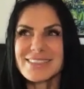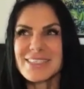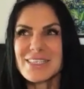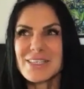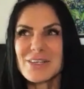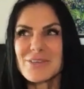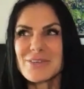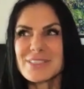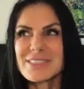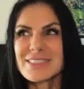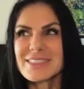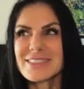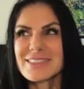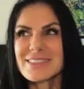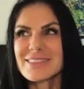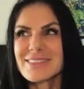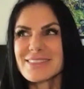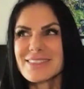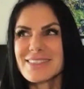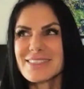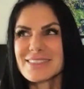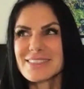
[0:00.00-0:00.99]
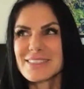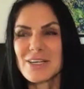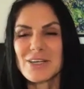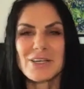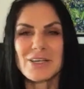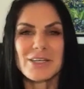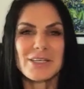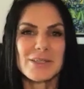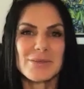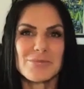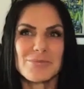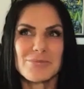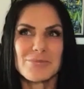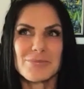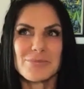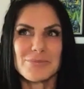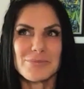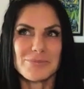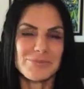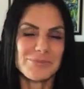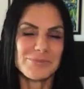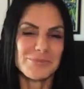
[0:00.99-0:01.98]
it's not
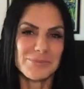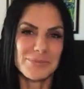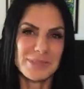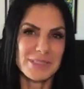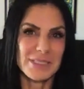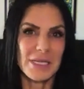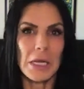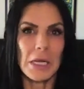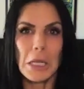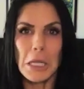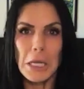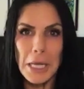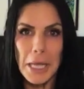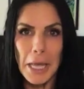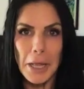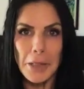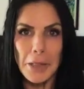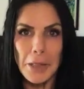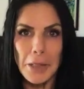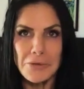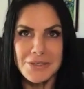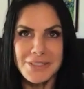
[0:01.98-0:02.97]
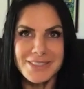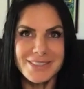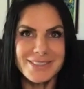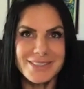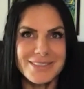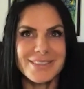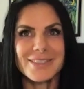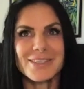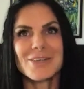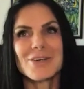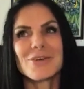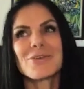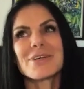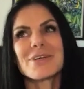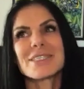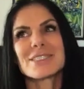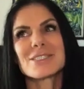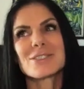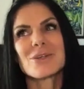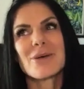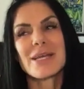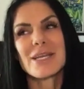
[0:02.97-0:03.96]
a lot of calories,
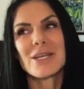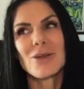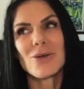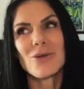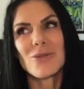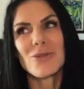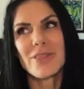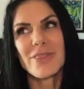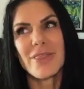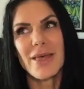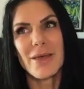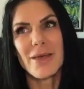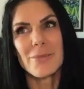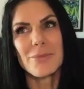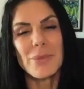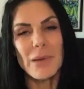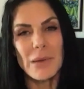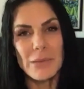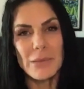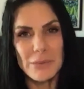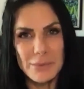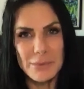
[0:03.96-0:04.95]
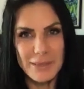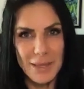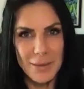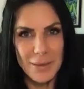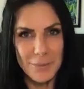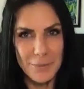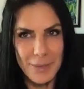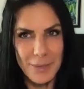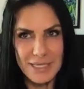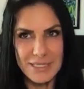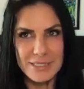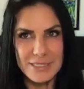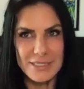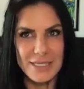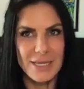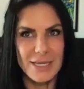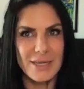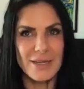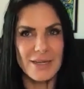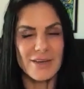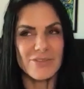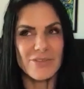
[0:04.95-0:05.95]
and so I know that probably that
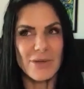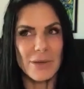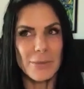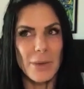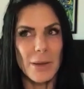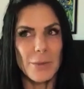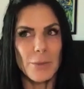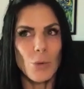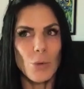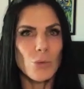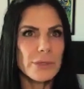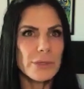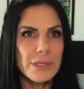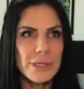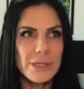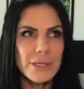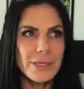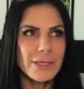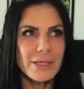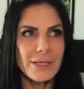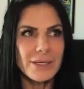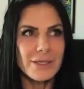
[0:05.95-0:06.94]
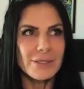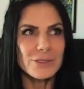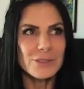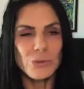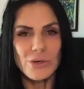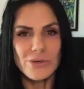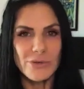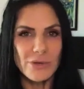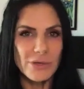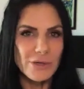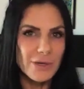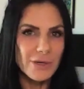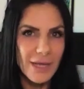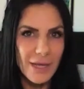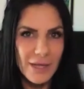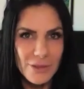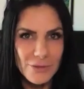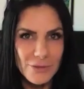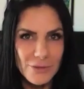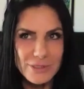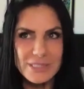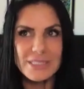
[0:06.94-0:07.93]
mindset of I'm only eating 1,200
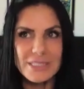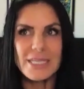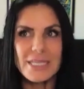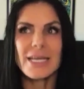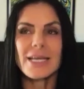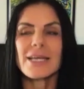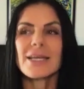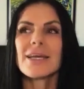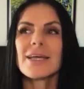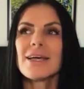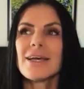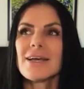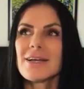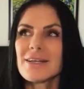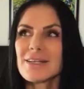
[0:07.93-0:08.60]
calories a day.